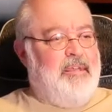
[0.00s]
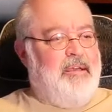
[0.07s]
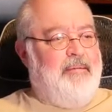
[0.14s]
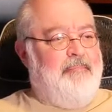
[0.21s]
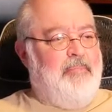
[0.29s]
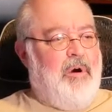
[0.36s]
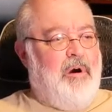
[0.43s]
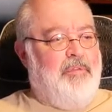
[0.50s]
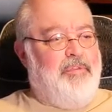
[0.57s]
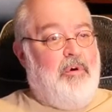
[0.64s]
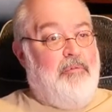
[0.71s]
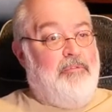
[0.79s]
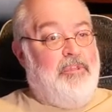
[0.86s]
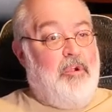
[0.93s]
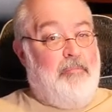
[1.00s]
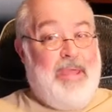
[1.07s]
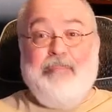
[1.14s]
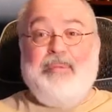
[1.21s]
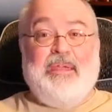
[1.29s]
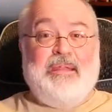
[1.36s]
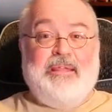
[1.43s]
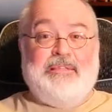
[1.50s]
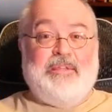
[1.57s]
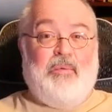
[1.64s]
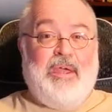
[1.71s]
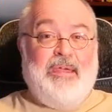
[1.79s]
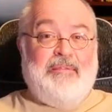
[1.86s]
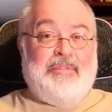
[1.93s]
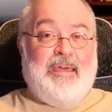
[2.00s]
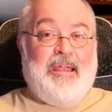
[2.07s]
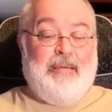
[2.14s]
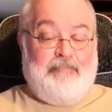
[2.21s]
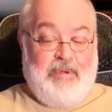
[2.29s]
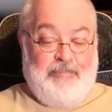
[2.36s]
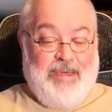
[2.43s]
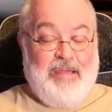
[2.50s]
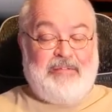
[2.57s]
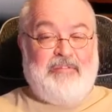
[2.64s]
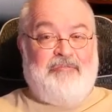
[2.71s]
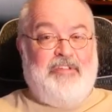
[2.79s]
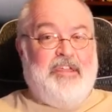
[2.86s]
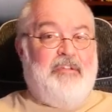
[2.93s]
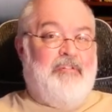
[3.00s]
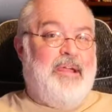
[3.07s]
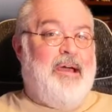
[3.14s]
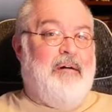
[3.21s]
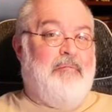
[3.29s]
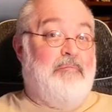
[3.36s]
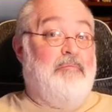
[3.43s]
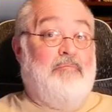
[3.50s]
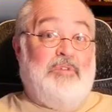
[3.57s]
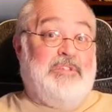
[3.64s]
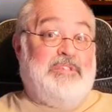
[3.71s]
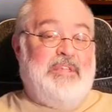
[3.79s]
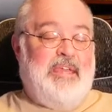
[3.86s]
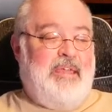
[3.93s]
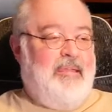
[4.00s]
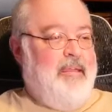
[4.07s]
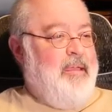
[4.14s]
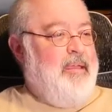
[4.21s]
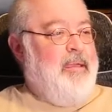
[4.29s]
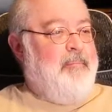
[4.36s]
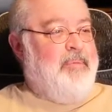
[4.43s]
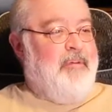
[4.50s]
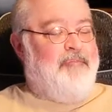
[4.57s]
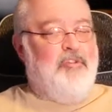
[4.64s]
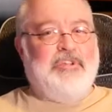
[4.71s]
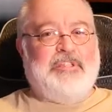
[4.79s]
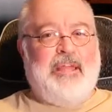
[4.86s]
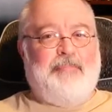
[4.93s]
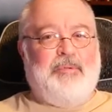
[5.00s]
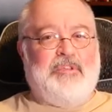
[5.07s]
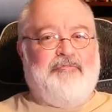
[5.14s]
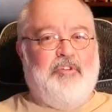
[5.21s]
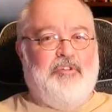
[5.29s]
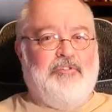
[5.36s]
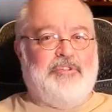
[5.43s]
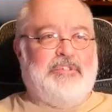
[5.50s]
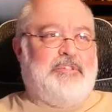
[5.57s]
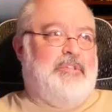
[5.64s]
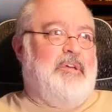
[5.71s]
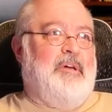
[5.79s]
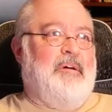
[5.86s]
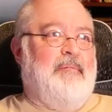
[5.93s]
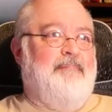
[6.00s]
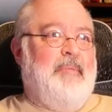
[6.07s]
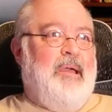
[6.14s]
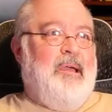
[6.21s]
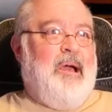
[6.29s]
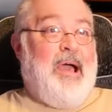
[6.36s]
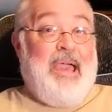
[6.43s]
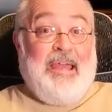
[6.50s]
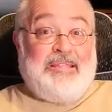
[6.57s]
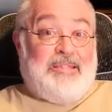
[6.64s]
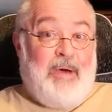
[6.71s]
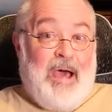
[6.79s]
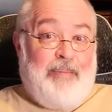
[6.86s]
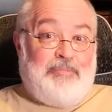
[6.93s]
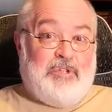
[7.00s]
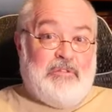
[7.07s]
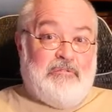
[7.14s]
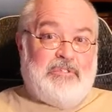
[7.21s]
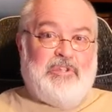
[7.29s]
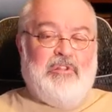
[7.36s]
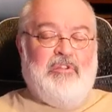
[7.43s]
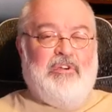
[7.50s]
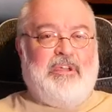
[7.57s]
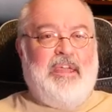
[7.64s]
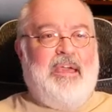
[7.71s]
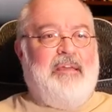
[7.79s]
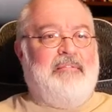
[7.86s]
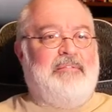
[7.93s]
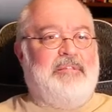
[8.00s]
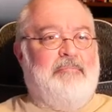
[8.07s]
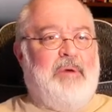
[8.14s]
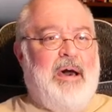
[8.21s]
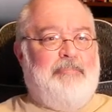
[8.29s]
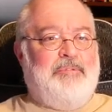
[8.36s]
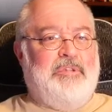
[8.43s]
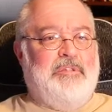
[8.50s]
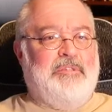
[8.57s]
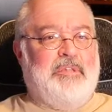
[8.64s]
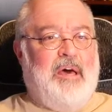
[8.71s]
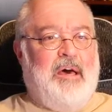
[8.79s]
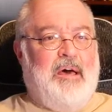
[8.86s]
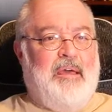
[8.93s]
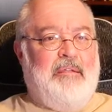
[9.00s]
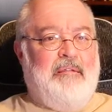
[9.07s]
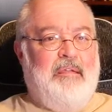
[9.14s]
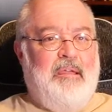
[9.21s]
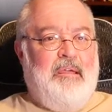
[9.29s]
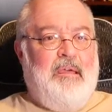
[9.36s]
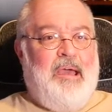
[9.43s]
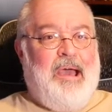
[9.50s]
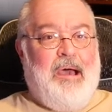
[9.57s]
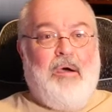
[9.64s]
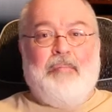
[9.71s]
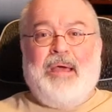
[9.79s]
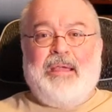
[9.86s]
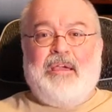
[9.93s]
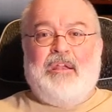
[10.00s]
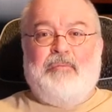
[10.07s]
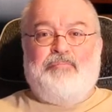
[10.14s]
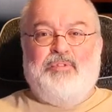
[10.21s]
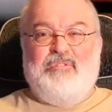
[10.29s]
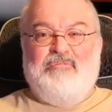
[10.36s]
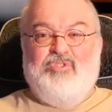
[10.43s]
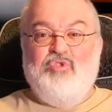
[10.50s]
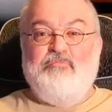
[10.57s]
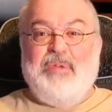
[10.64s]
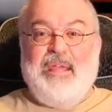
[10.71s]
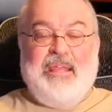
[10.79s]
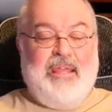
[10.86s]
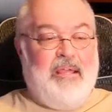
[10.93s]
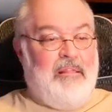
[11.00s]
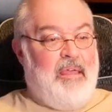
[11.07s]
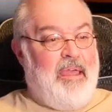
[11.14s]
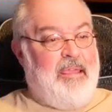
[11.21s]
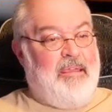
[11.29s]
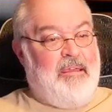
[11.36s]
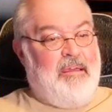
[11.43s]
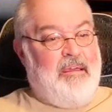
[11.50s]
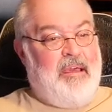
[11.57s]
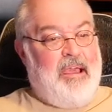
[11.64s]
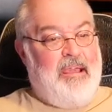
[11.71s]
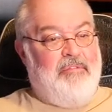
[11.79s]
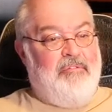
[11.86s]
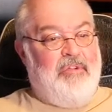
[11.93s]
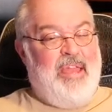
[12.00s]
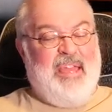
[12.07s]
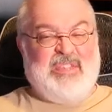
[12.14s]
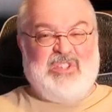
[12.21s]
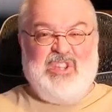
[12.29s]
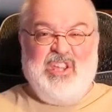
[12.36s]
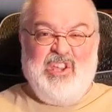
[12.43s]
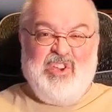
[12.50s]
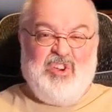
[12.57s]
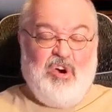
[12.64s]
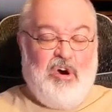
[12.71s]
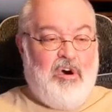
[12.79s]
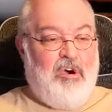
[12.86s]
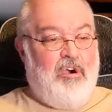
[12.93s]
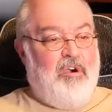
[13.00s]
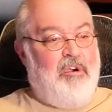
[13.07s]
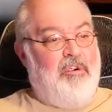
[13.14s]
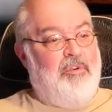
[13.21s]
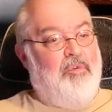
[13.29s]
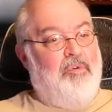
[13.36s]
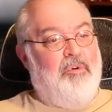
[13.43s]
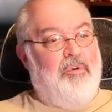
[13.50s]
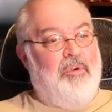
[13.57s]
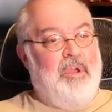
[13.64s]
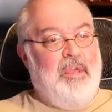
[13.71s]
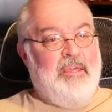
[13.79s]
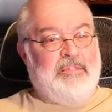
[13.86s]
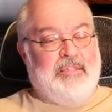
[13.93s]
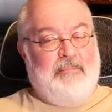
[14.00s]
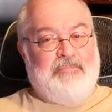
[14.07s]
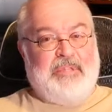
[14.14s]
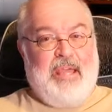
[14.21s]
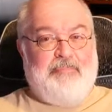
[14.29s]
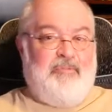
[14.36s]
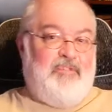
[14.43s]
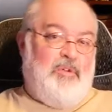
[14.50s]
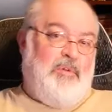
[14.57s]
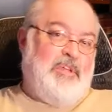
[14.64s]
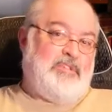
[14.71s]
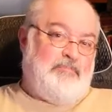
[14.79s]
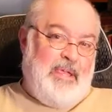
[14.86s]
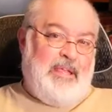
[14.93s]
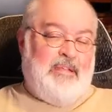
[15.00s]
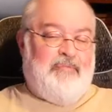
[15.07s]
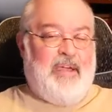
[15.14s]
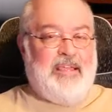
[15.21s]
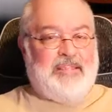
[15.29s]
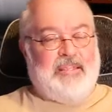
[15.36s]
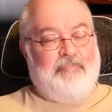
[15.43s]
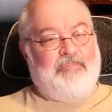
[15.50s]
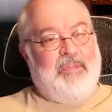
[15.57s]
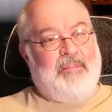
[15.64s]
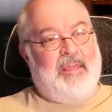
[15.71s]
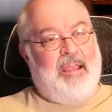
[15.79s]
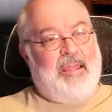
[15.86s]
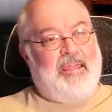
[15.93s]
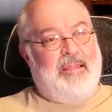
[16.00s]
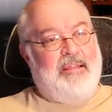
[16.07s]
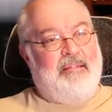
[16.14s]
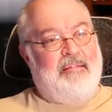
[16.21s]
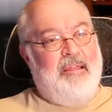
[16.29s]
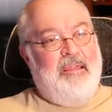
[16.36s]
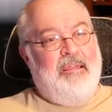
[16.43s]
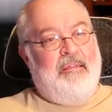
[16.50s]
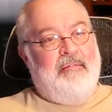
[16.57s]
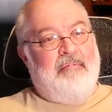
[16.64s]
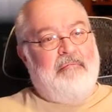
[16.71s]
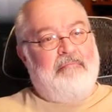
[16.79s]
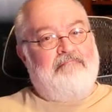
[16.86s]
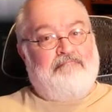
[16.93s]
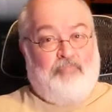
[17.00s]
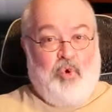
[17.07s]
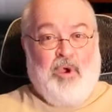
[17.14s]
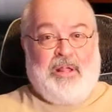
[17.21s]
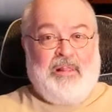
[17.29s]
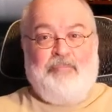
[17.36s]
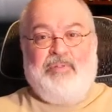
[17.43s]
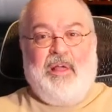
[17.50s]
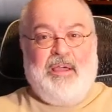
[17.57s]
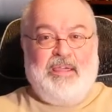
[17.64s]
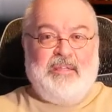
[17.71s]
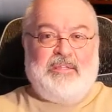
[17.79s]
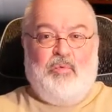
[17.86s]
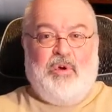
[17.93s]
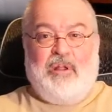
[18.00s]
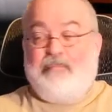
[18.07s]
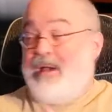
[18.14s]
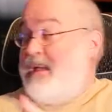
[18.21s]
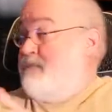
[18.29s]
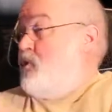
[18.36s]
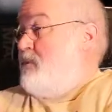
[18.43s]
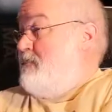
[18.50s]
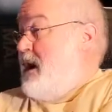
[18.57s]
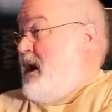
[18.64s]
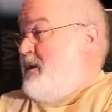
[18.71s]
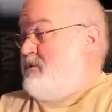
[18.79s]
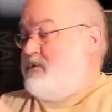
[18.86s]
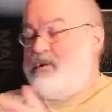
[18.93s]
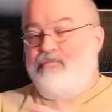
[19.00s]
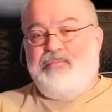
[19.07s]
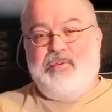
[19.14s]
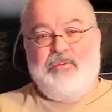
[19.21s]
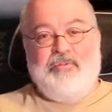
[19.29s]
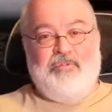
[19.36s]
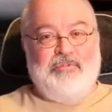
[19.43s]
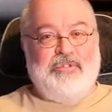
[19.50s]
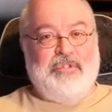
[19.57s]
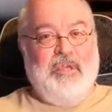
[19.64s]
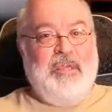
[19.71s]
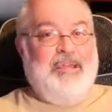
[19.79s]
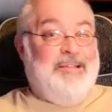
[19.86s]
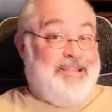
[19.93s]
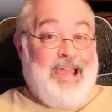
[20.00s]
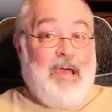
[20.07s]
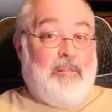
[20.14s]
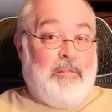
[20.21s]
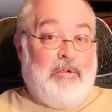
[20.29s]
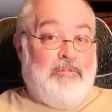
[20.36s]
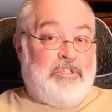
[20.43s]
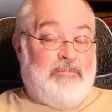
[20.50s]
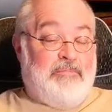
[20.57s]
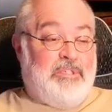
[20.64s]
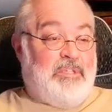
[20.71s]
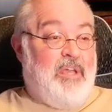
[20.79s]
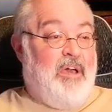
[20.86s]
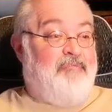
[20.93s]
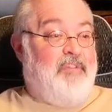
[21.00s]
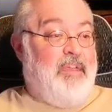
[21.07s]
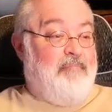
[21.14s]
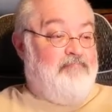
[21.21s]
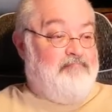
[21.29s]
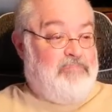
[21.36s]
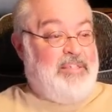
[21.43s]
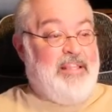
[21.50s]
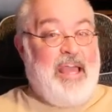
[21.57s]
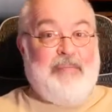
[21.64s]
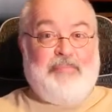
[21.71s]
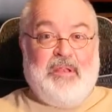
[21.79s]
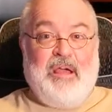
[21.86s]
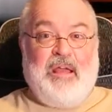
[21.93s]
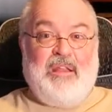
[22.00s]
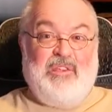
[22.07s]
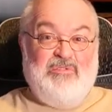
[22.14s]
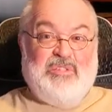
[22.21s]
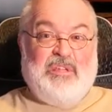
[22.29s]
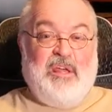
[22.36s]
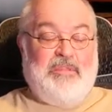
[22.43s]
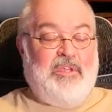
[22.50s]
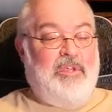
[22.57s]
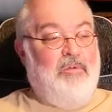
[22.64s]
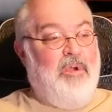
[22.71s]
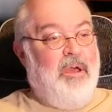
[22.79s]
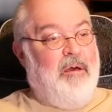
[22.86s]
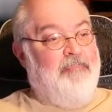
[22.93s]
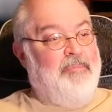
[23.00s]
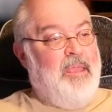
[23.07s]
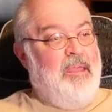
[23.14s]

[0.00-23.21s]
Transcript: Um, although there may be an easy way that I'm about to figure out. We'll see. But first step is first. Um, I had some options to look at, some options on how am I going to put new media like uh, either SD card or some type of USB device, something that I can quickly plug into one of my more modern computers, download some stuff, and slap it on and use it on the QL.